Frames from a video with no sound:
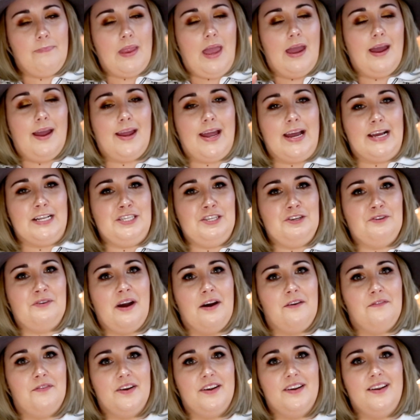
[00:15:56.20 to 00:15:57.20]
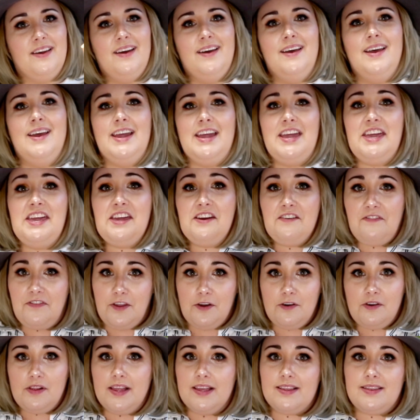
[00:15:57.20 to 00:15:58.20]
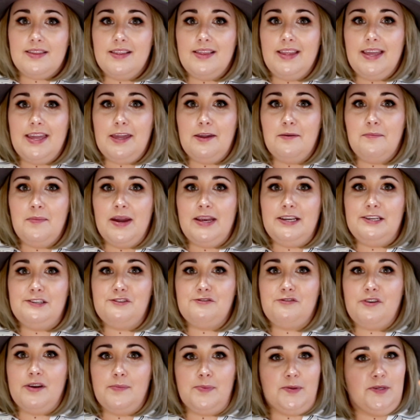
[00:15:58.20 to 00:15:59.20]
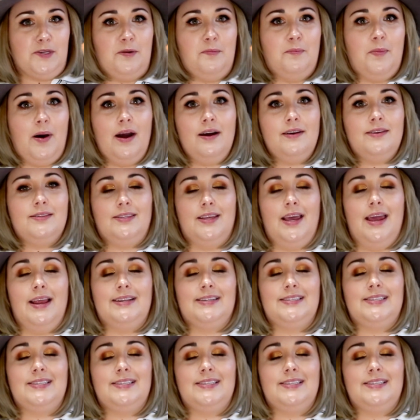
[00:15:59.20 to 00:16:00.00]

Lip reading: I got you covered. If you click the link in my description box and